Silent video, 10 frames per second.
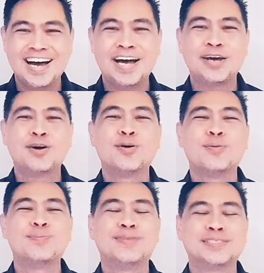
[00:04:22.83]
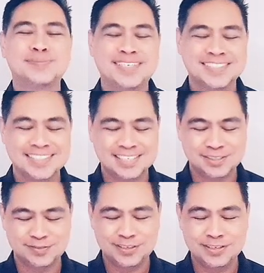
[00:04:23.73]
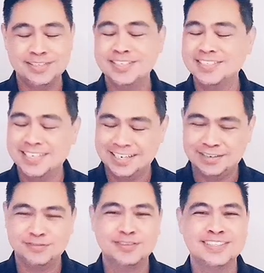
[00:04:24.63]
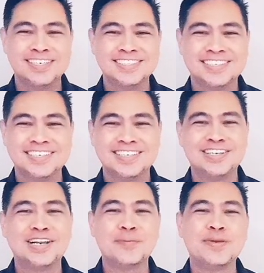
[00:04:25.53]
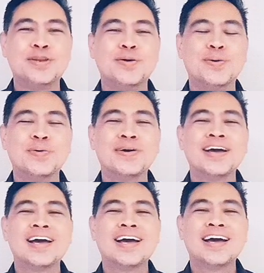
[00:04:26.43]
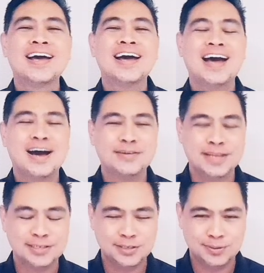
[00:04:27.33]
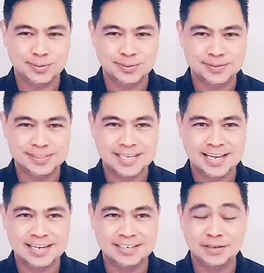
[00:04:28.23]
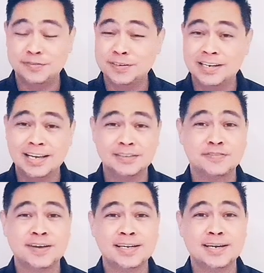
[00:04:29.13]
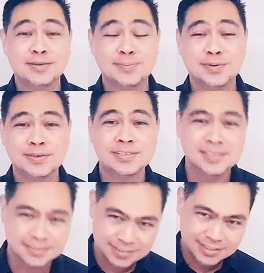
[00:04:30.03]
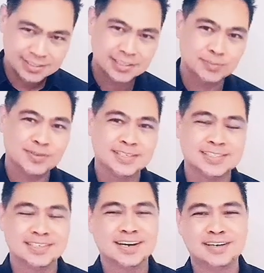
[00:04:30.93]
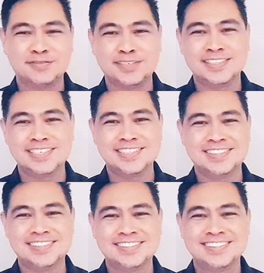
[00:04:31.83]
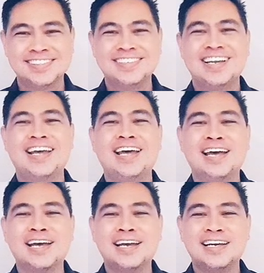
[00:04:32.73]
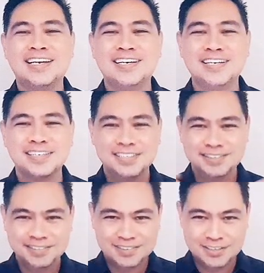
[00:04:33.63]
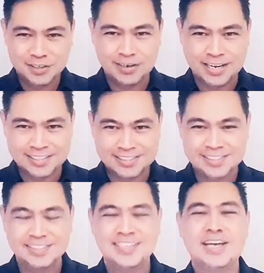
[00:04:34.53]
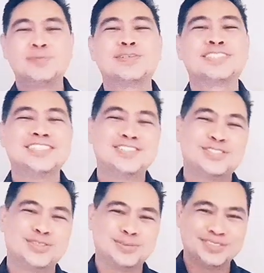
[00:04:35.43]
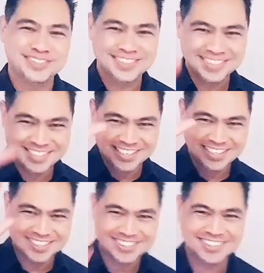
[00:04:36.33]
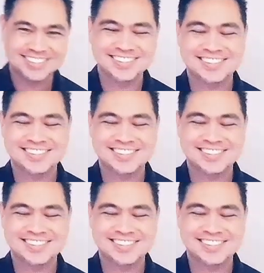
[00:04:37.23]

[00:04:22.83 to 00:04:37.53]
I hope this makes sense for you. You take it for testing, you let me know how that goes. And if you'd like to find out more, sit with us in conversation and connect. And we'll see you soon. Cheers.